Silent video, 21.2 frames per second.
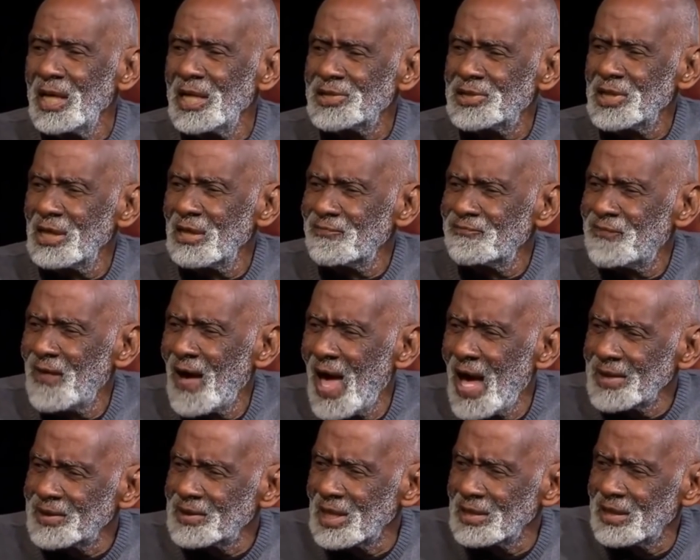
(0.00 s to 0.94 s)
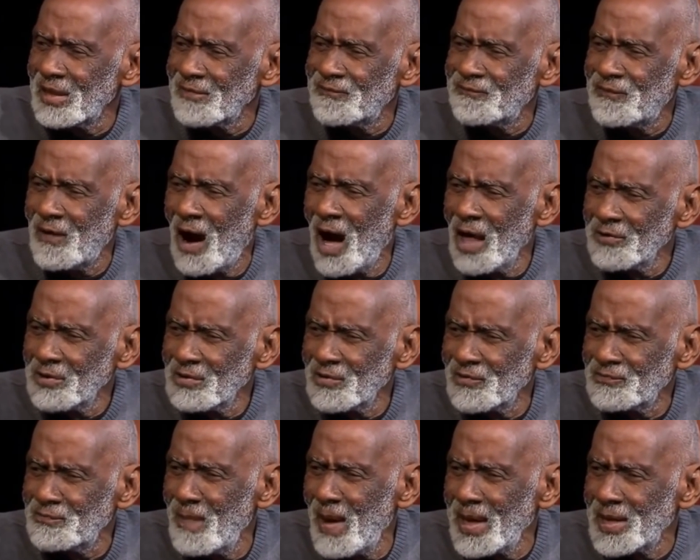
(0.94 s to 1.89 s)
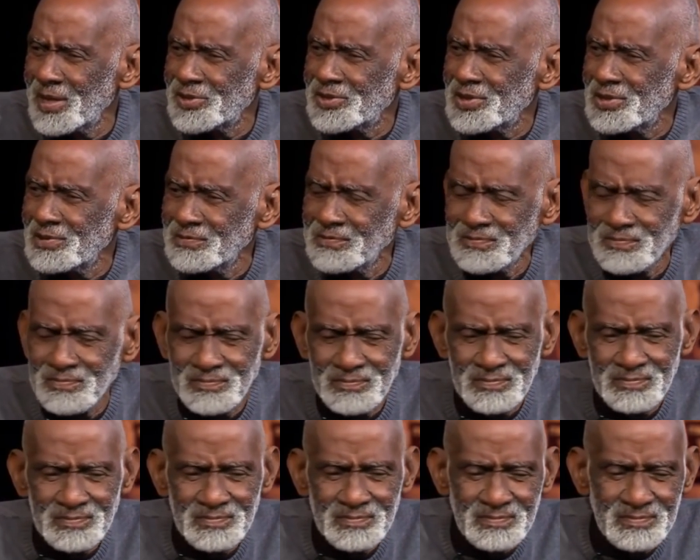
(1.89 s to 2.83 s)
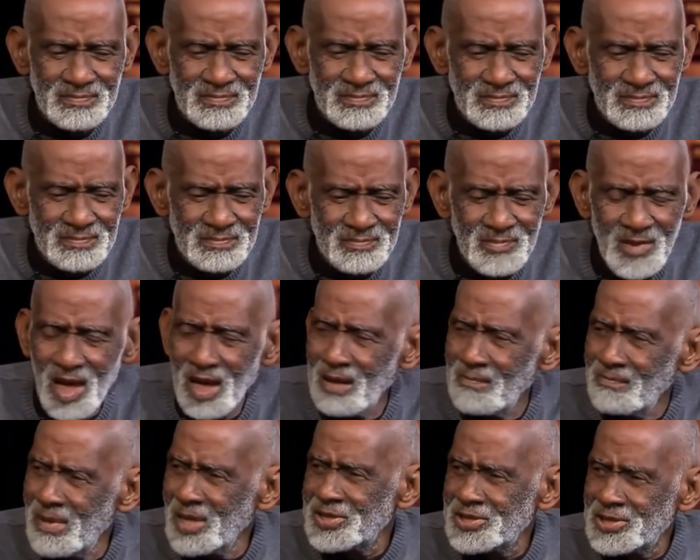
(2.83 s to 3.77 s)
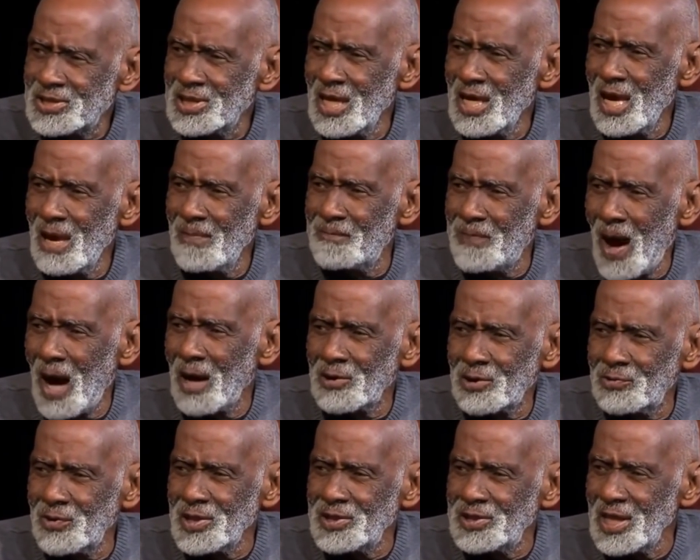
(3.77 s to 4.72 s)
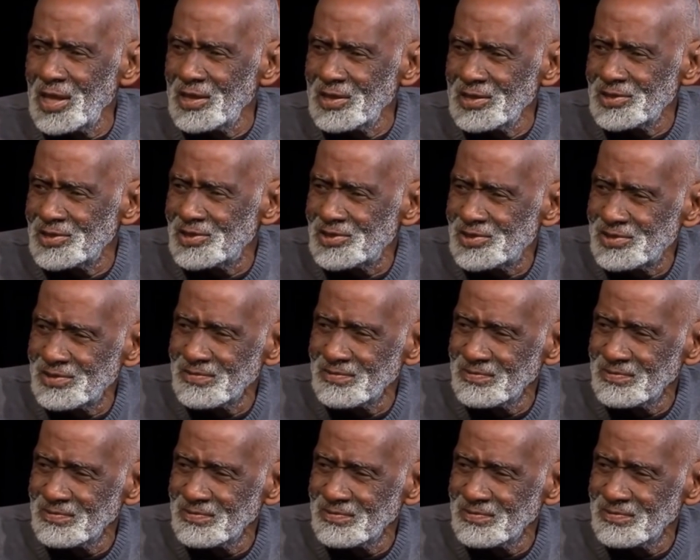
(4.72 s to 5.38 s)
is it a fact that the father of medicine, Mr. Hippocrates,